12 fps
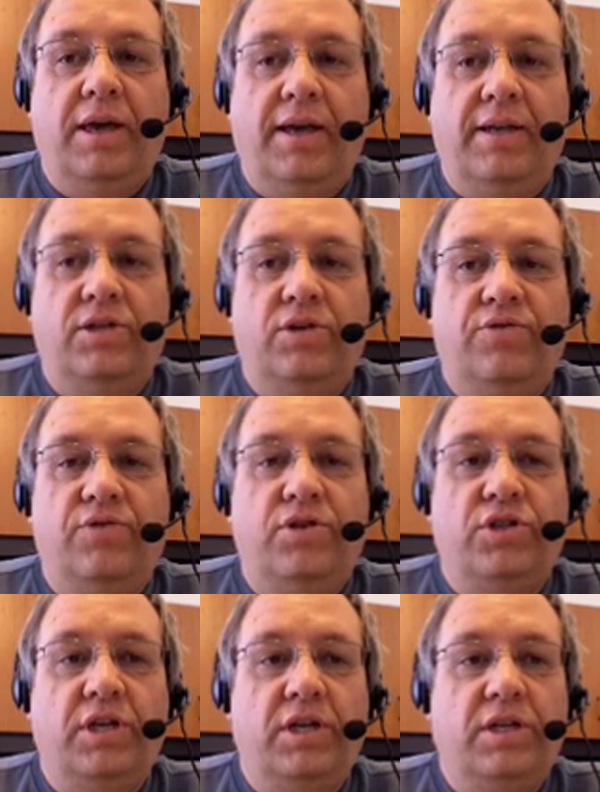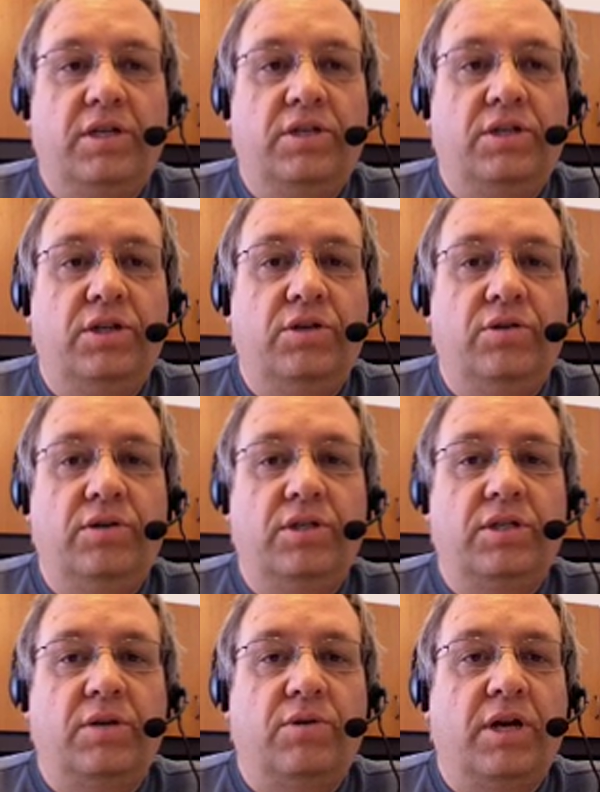And so the first thing to do
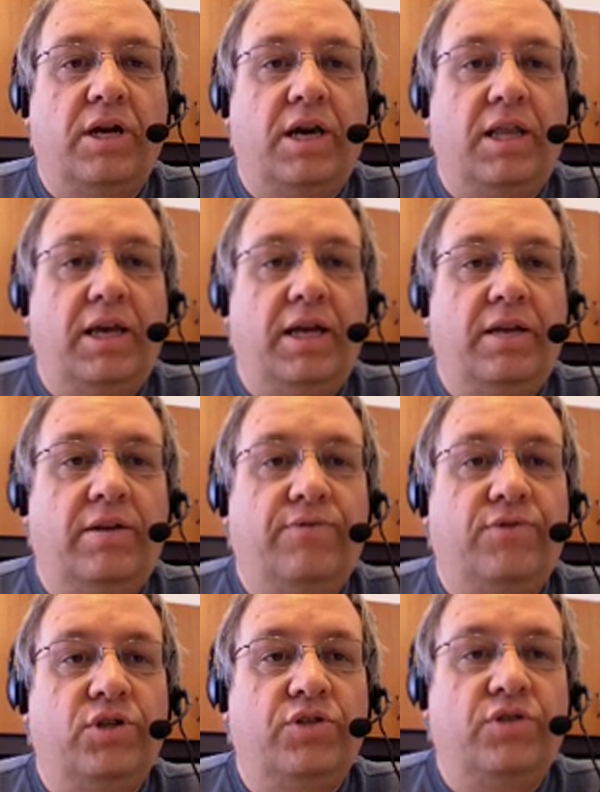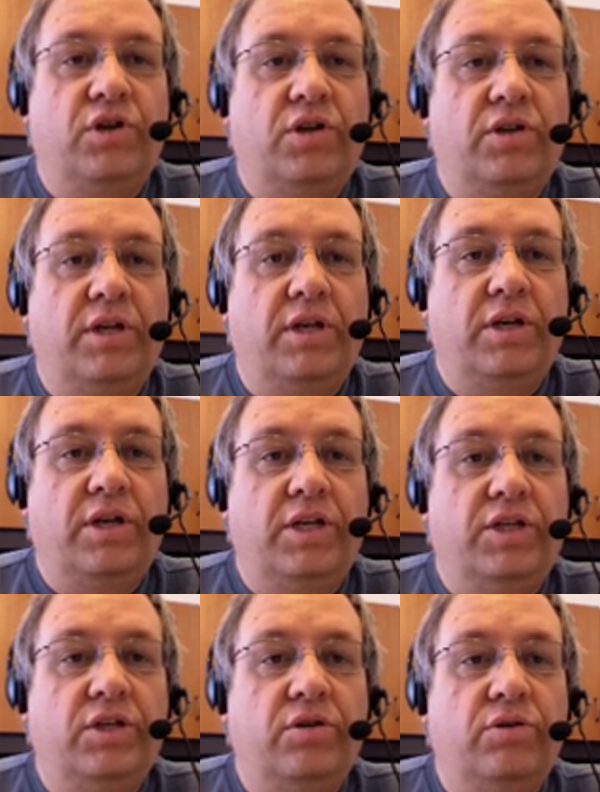is I want to highlight, first of all, that you need
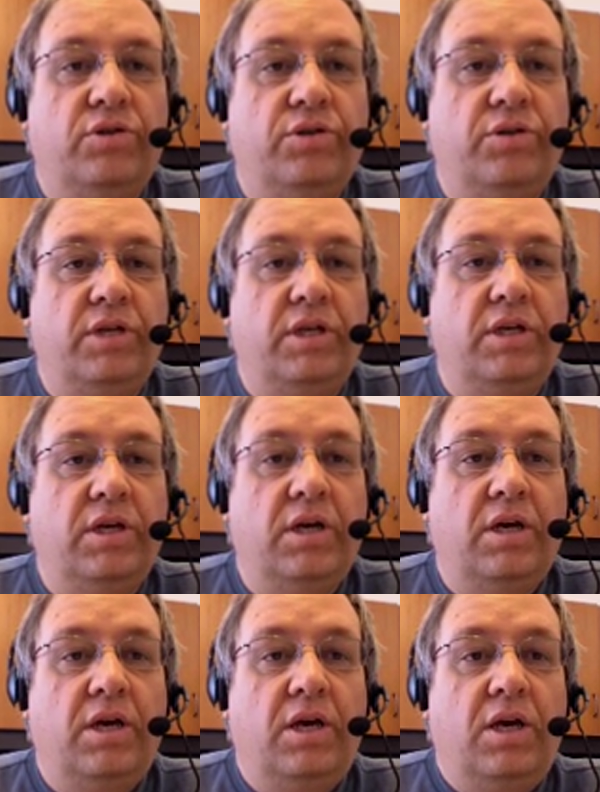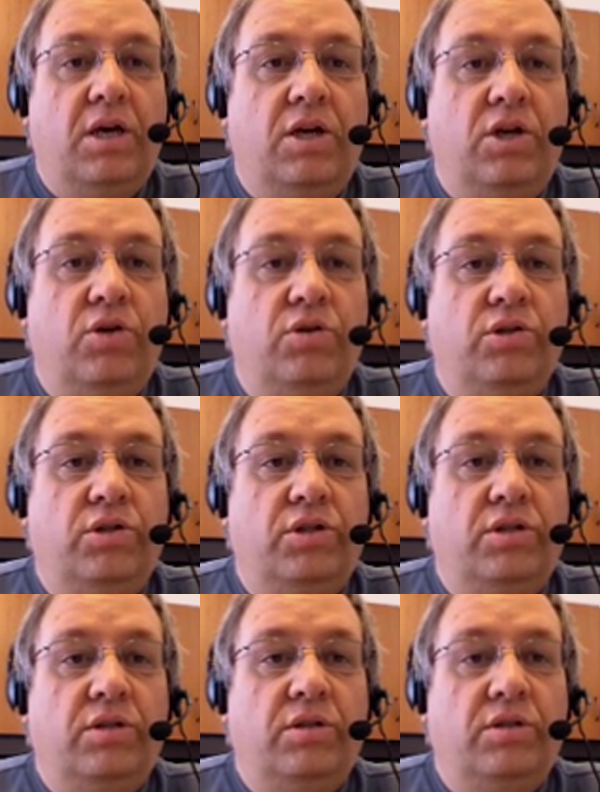to go to the
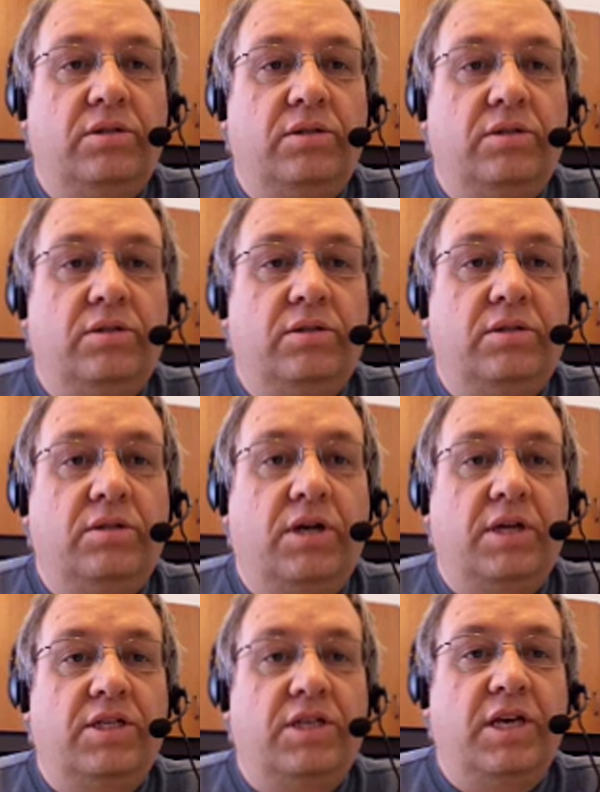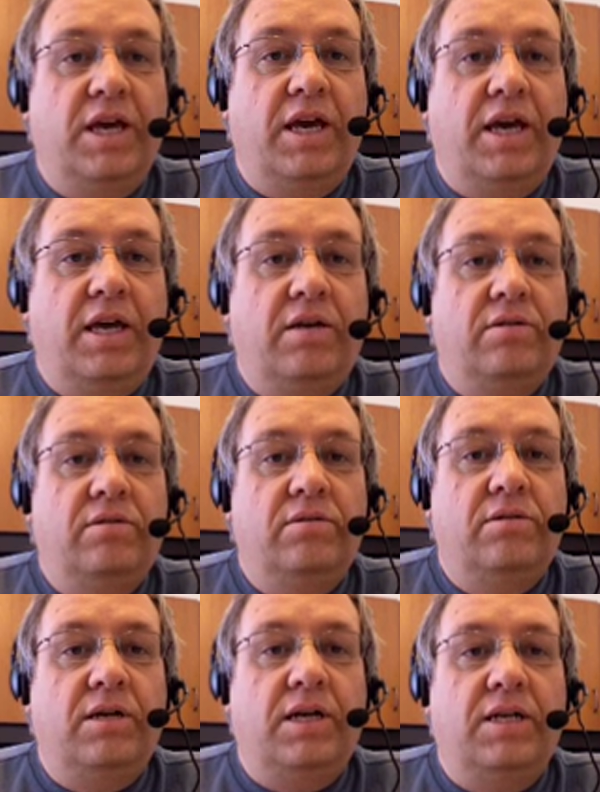google.ca
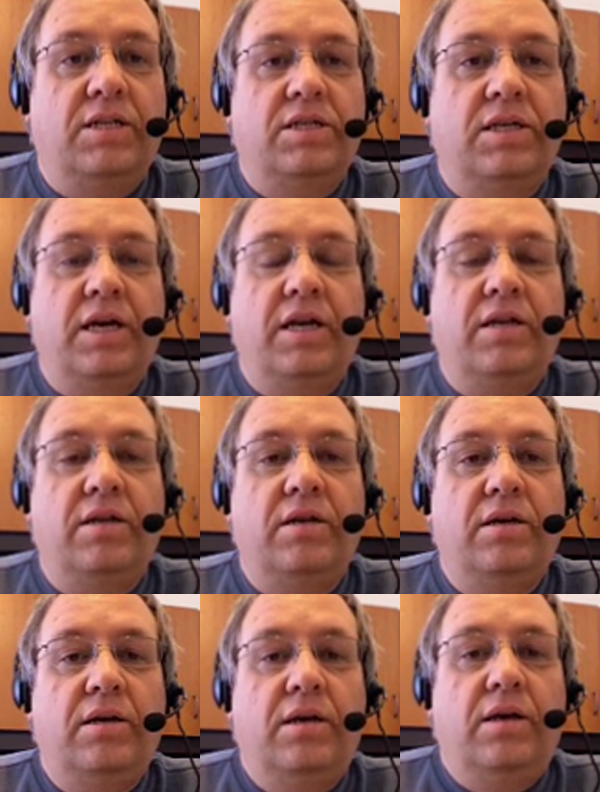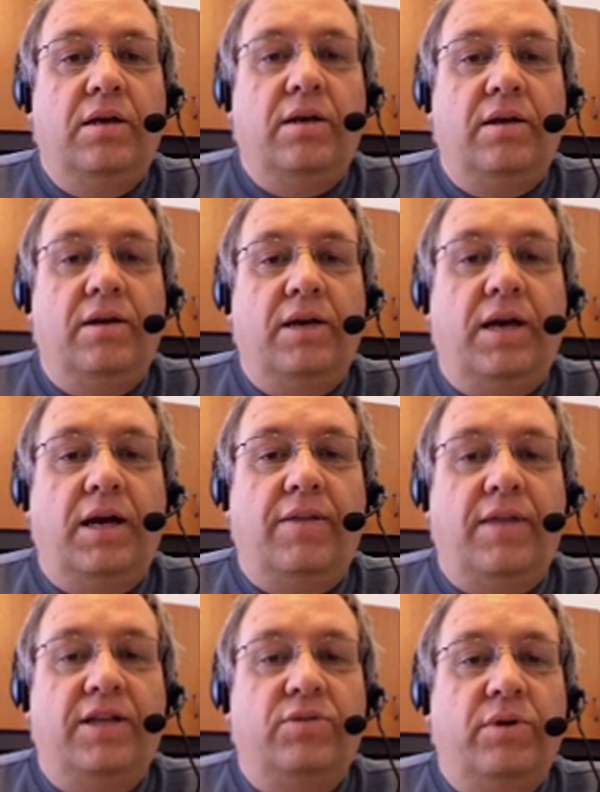site, and
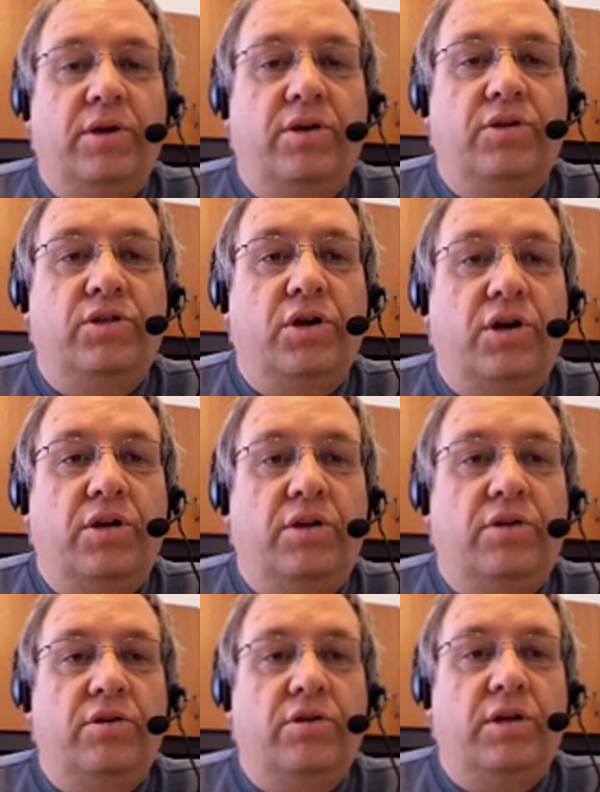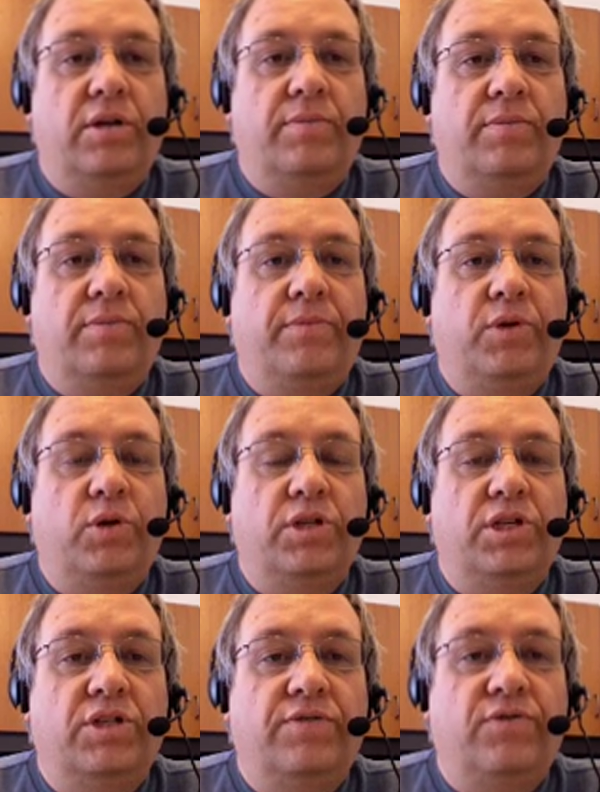that's where you start your
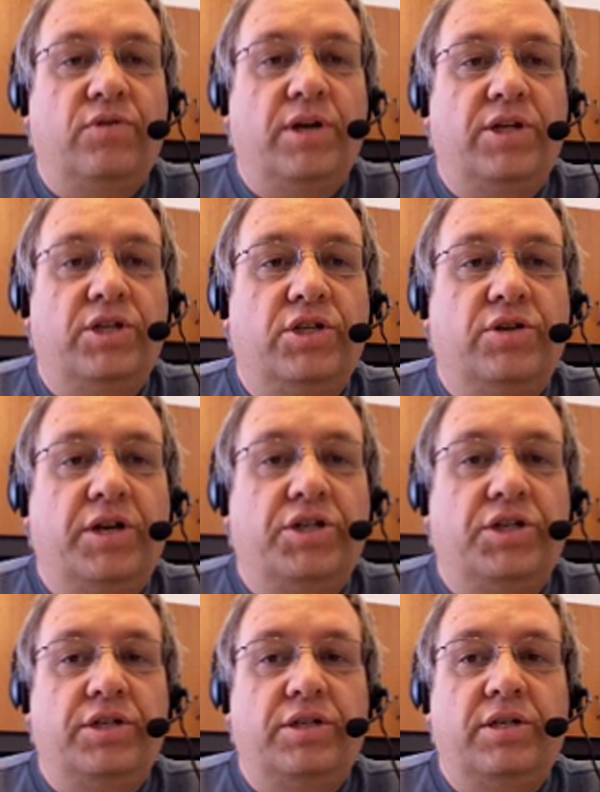process for registration.